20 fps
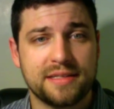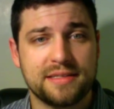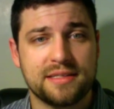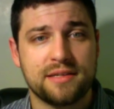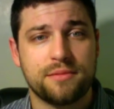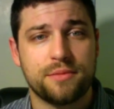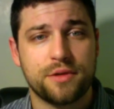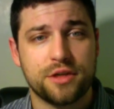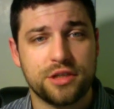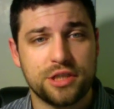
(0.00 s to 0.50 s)
and
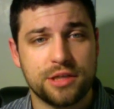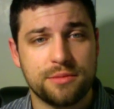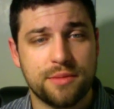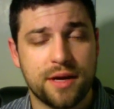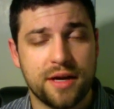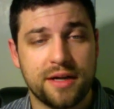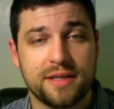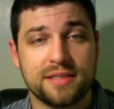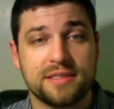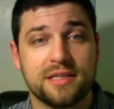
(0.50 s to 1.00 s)
emerging
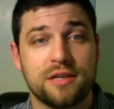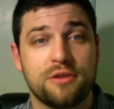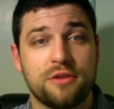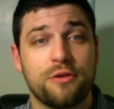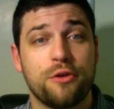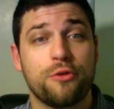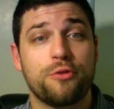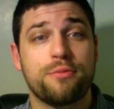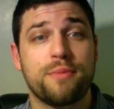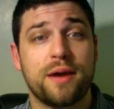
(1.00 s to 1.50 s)
markets and
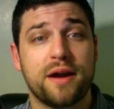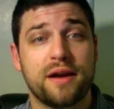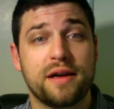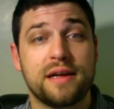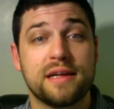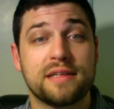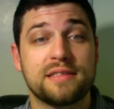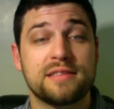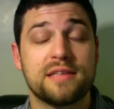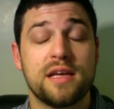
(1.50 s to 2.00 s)
growth
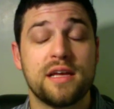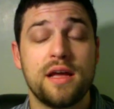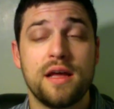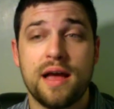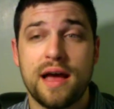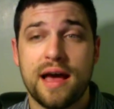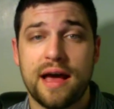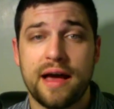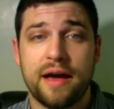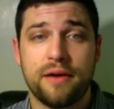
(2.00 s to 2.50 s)
markets
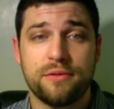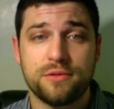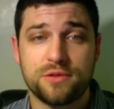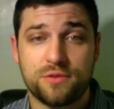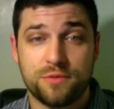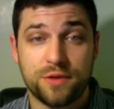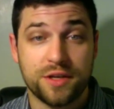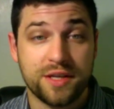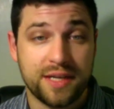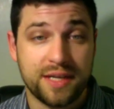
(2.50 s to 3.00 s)
was
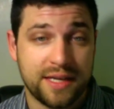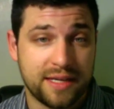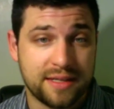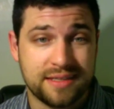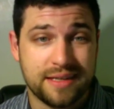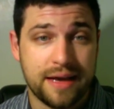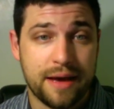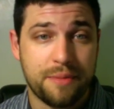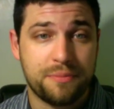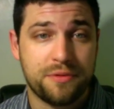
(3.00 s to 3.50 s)
really in
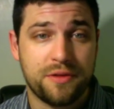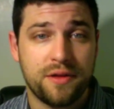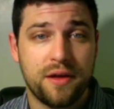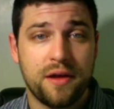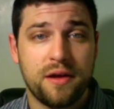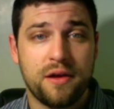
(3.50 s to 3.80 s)
depth,